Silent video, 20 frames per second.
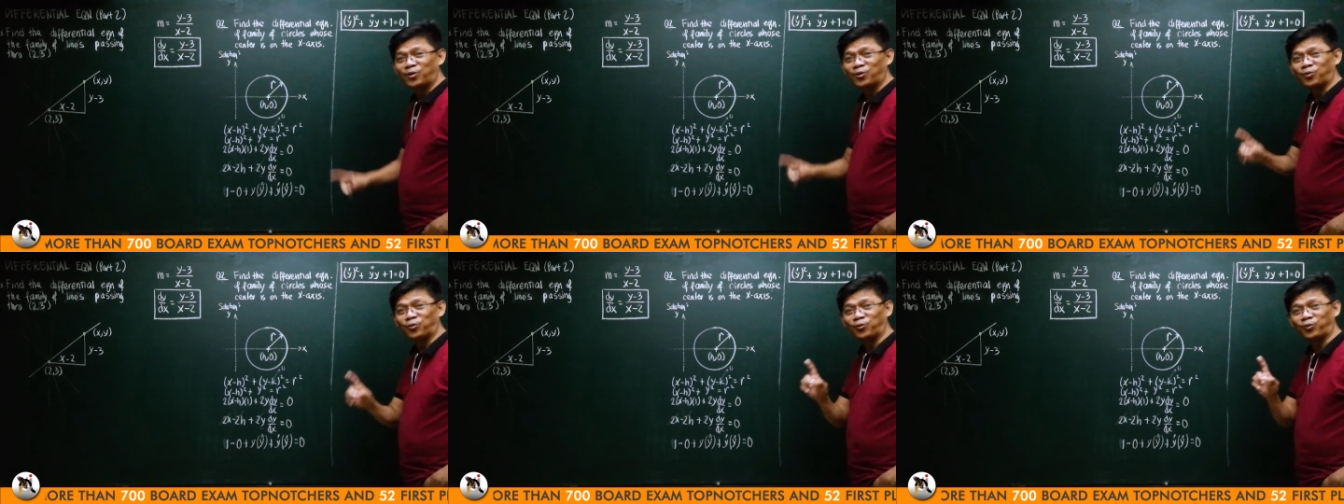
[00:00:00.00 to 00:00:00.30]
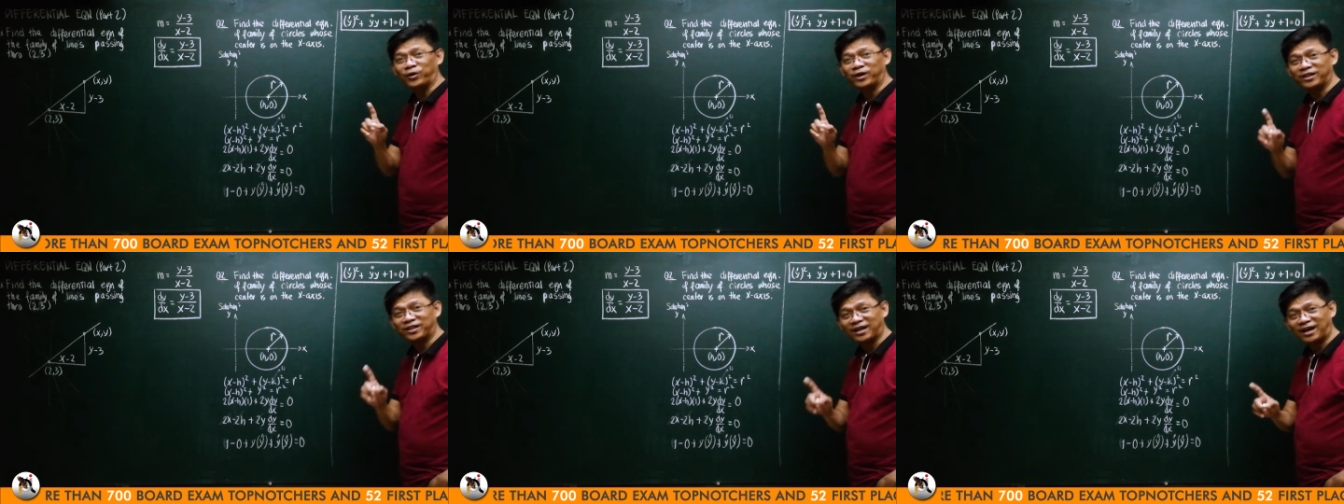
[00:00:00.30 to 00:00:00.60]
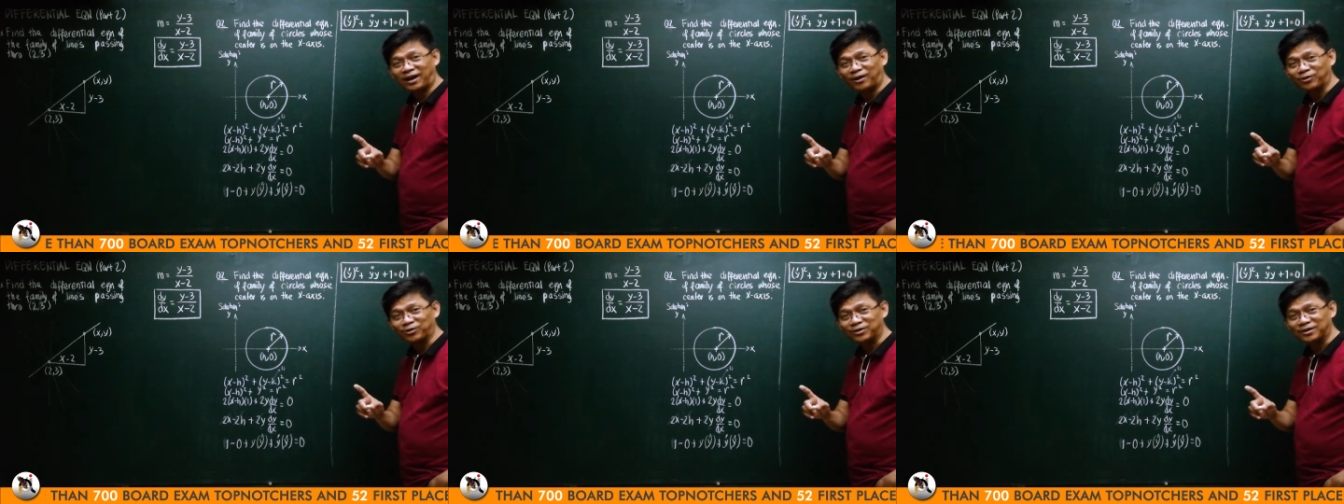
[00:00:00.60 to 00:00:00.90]

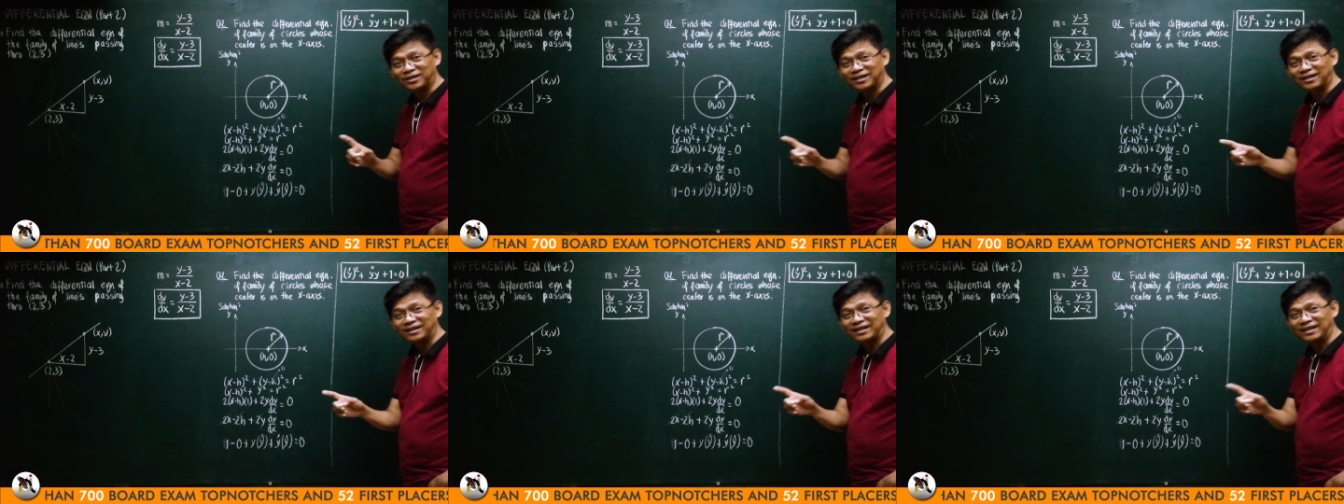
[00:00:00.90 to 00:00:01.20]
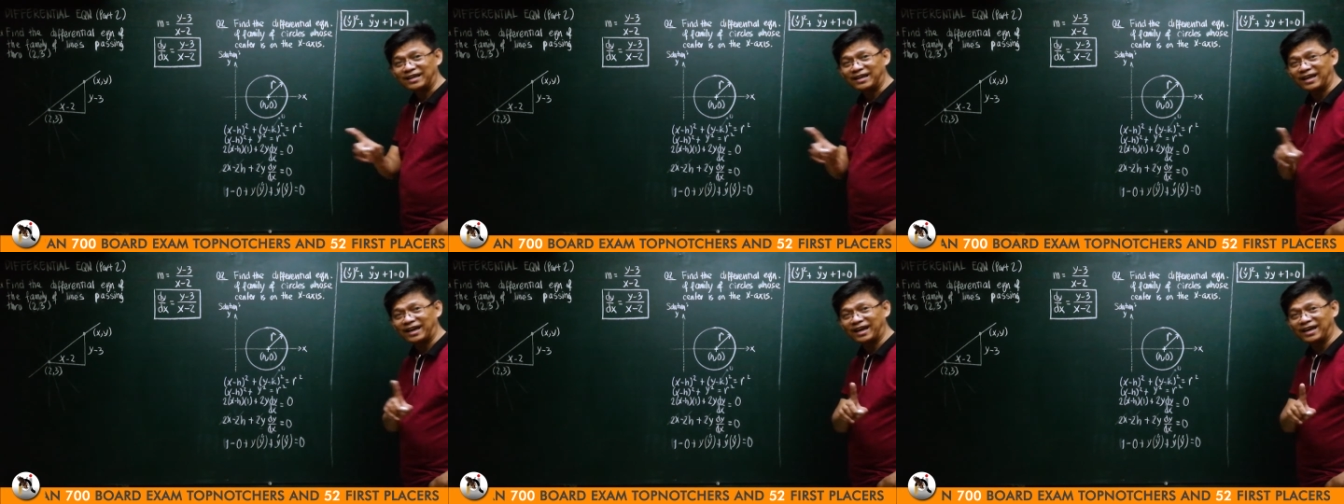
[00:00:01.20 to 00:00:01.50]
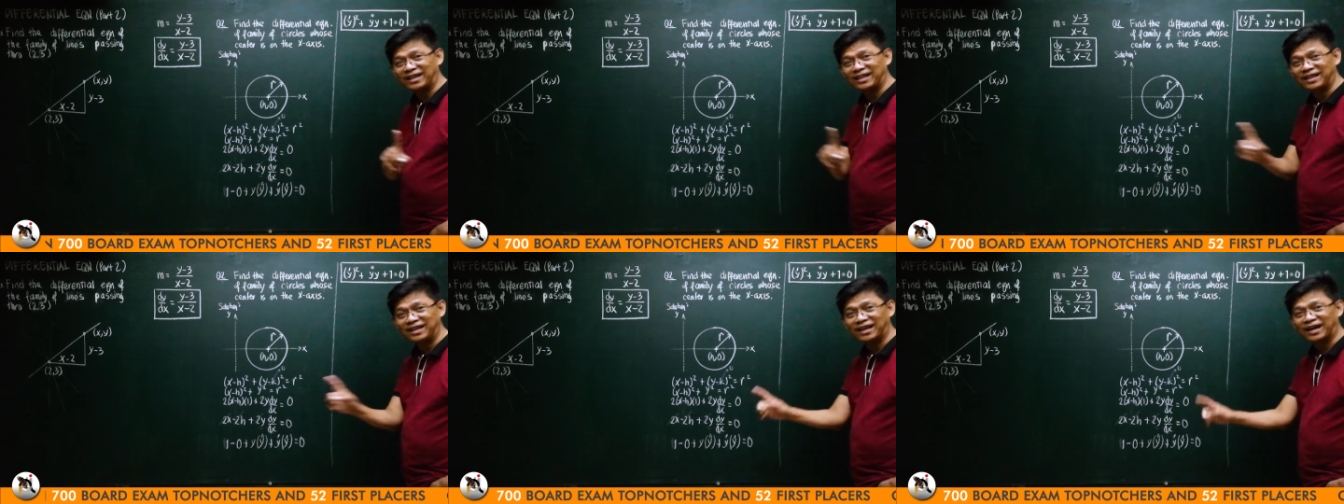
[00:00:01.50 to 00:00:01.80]
without
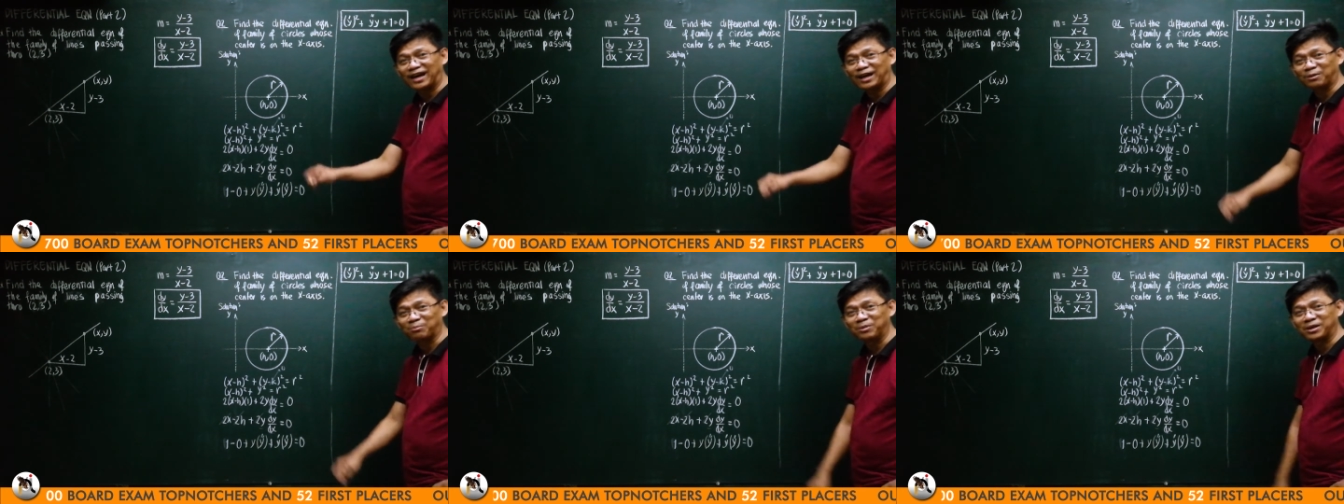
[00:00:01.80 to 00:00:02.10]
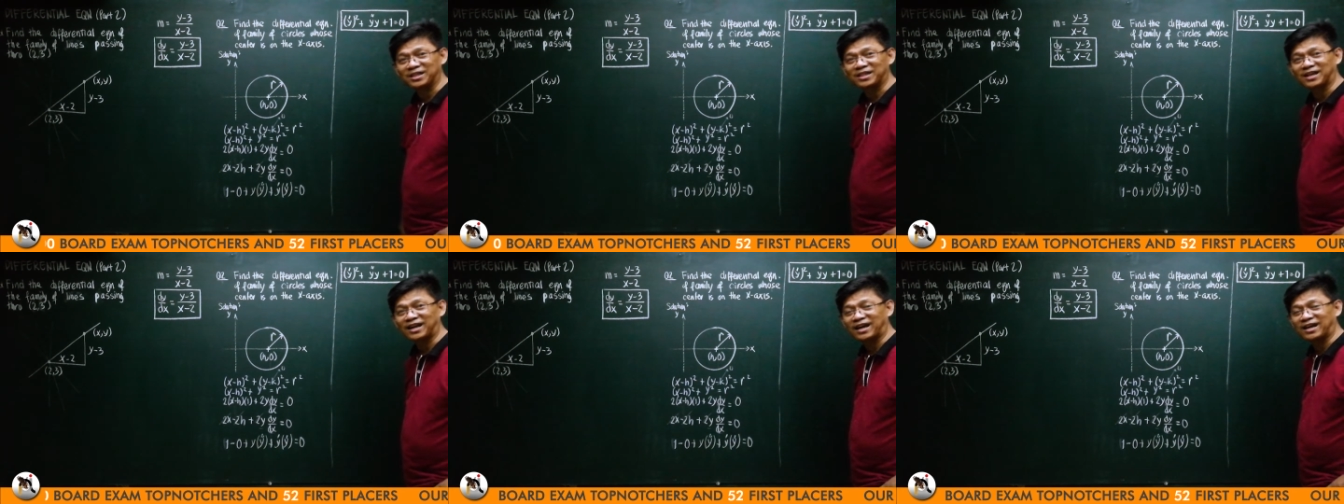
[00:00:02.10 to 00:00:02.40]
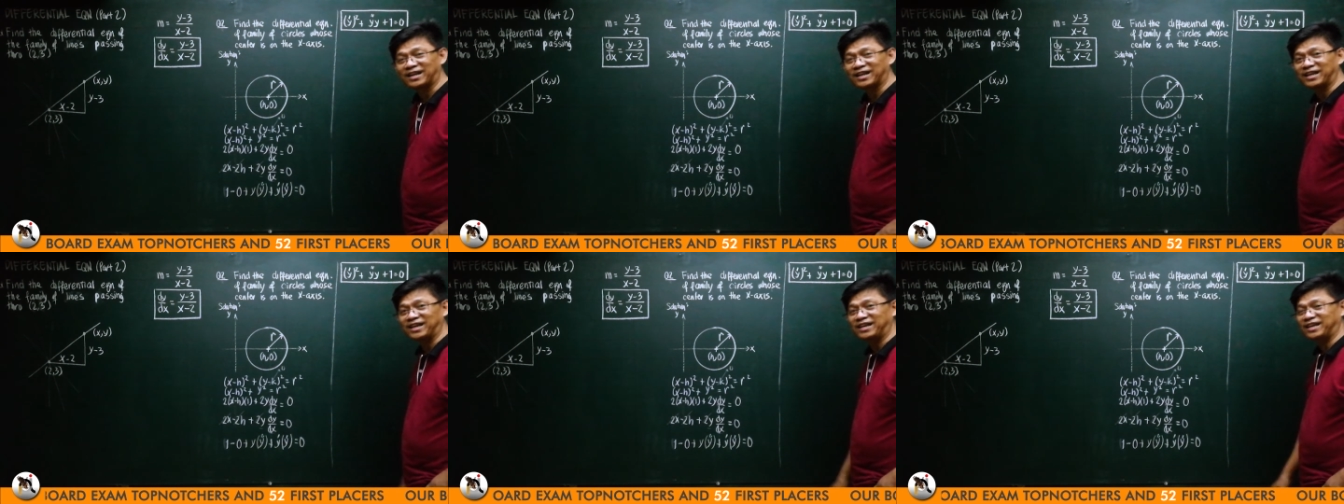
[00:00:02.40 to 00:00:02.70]
any
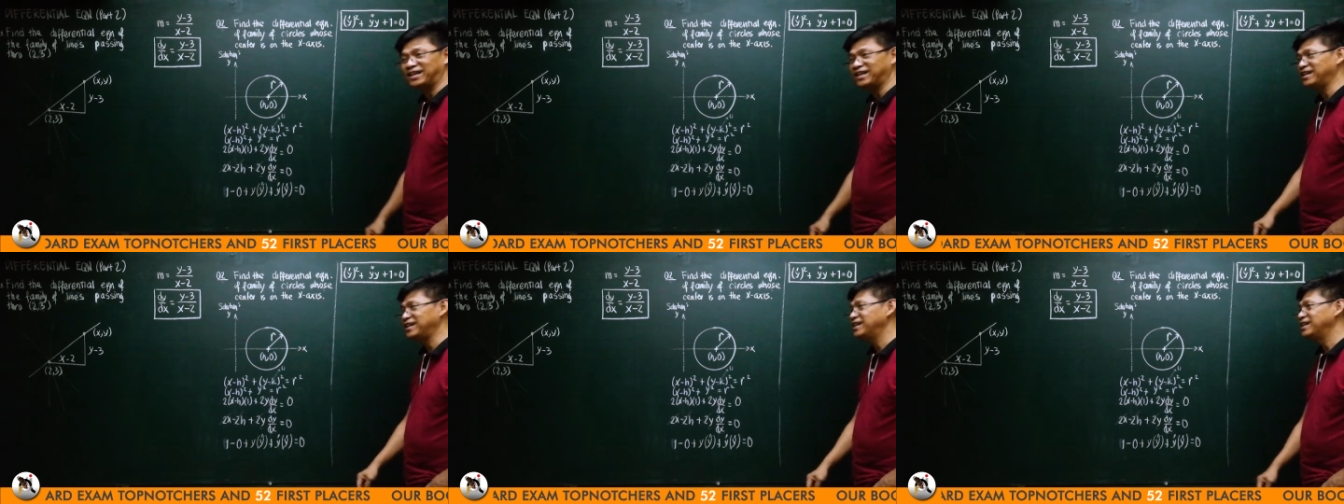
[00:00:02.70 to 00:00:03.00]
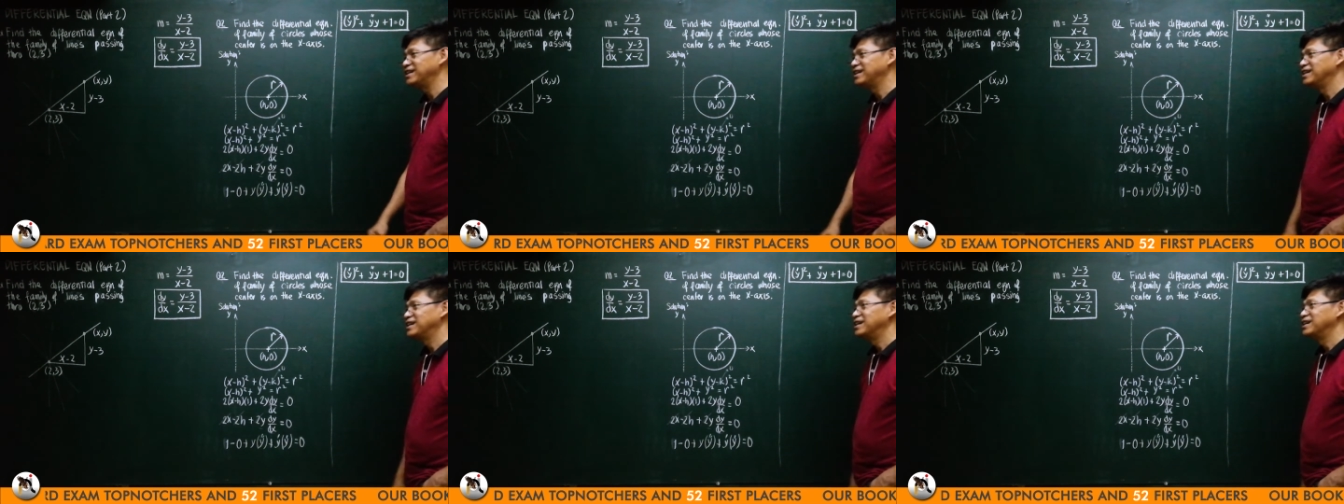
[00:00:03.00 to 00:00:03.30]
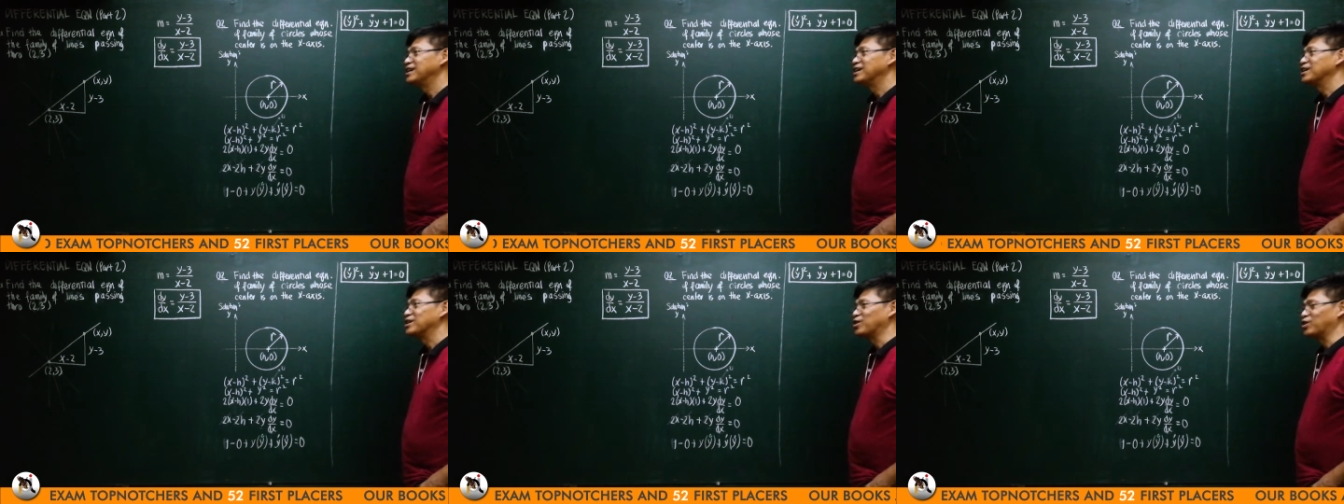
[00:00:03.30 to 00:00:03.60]
arbitrary
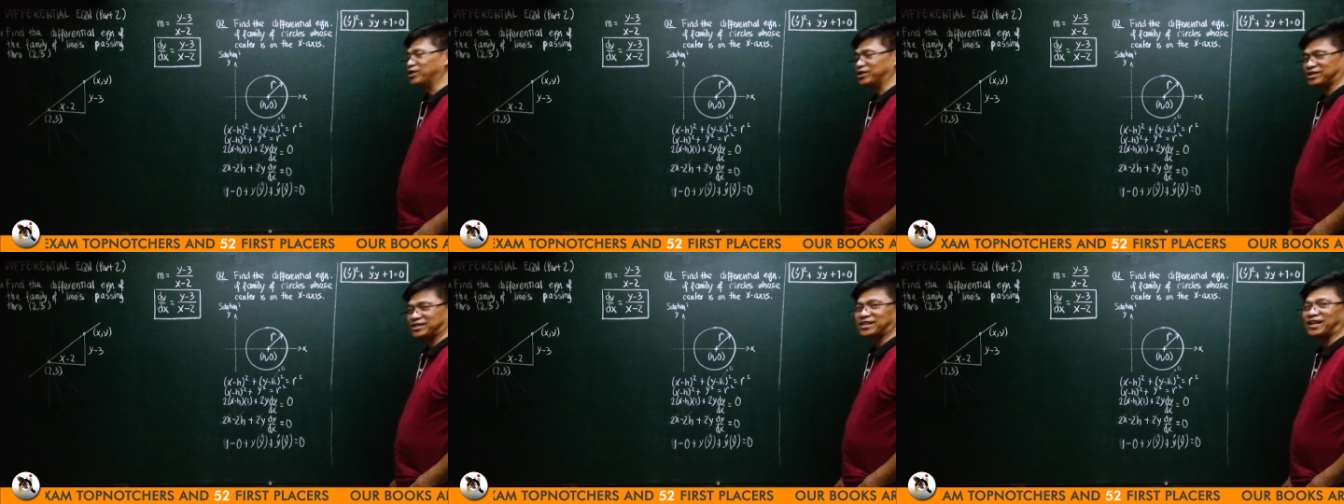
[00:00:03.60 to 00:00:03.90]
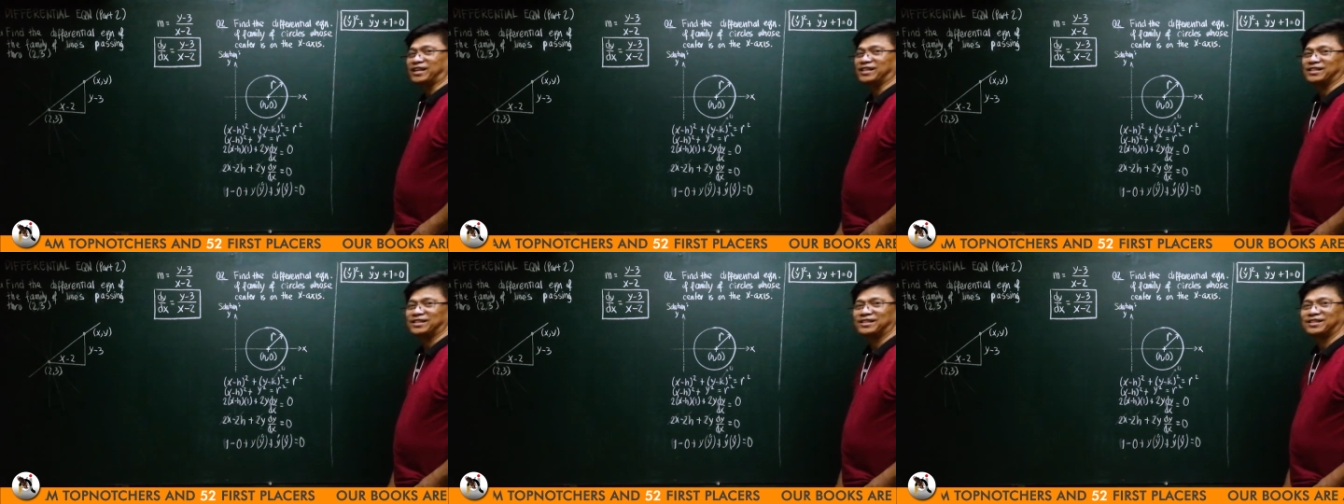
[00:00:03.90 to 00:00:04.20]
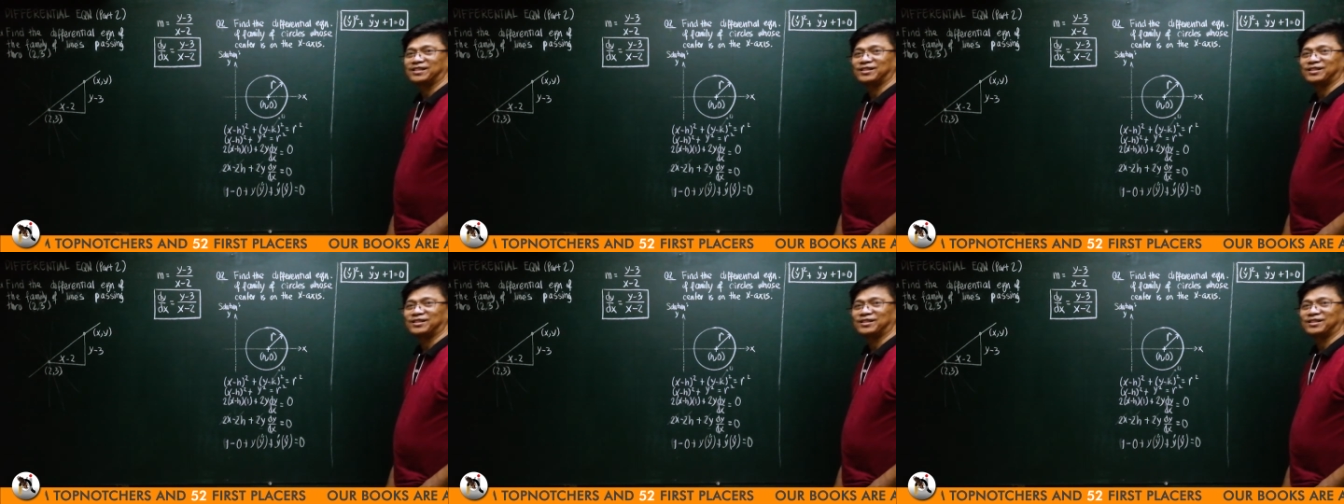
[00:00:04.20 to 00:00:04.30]
constant.